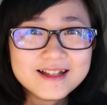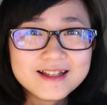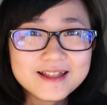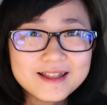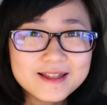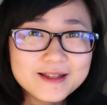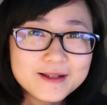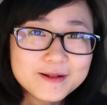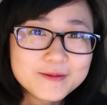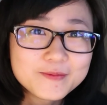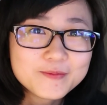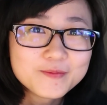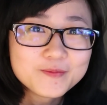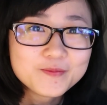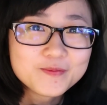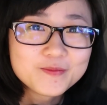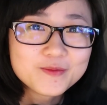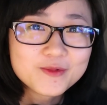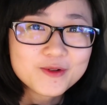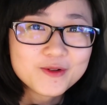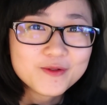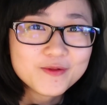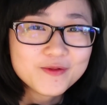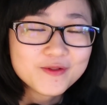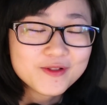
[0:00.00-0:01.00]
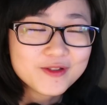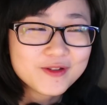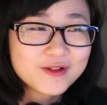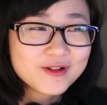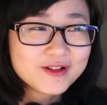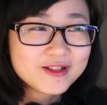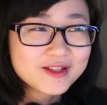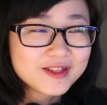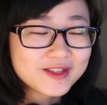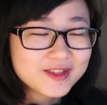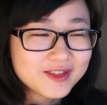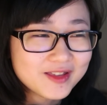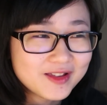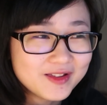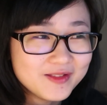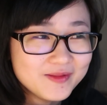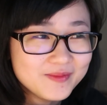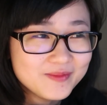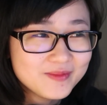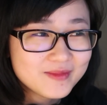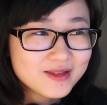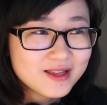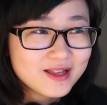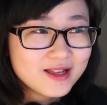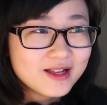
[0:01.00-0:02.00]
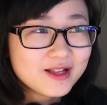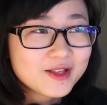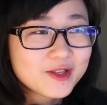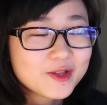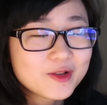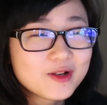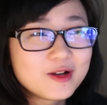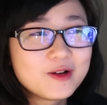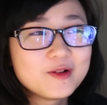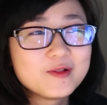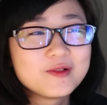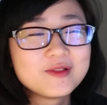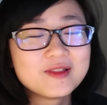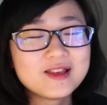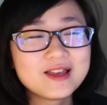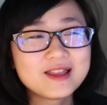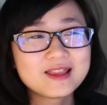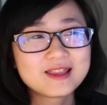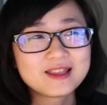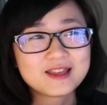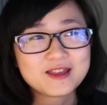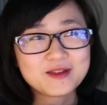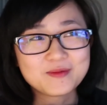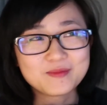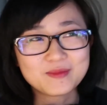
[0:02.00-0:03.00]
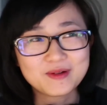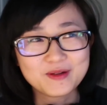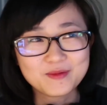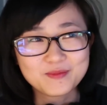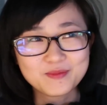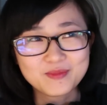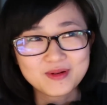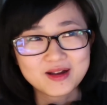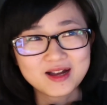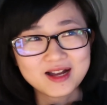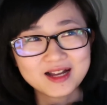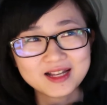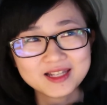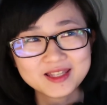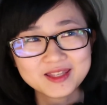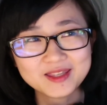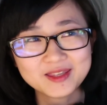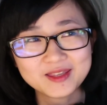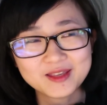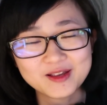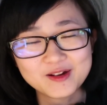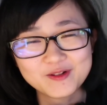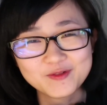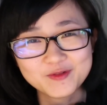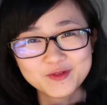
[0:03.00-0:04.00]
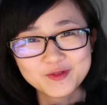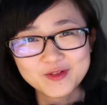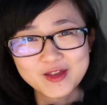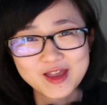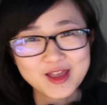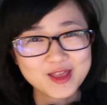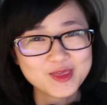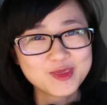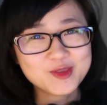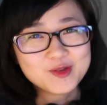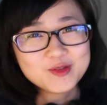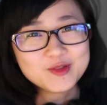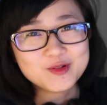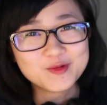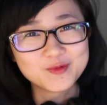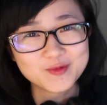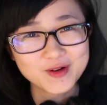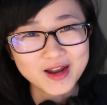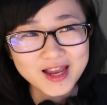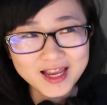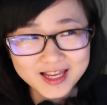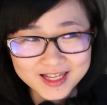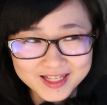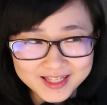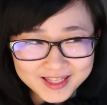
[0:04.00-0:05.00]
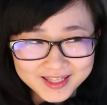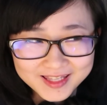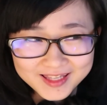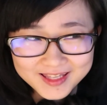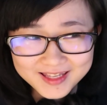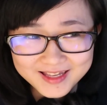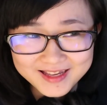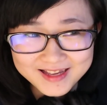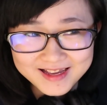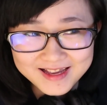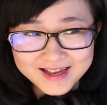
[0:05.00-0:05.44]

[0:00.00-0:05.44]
Yeah, hopefully you understand. So I'll let like my past self to handle the rest.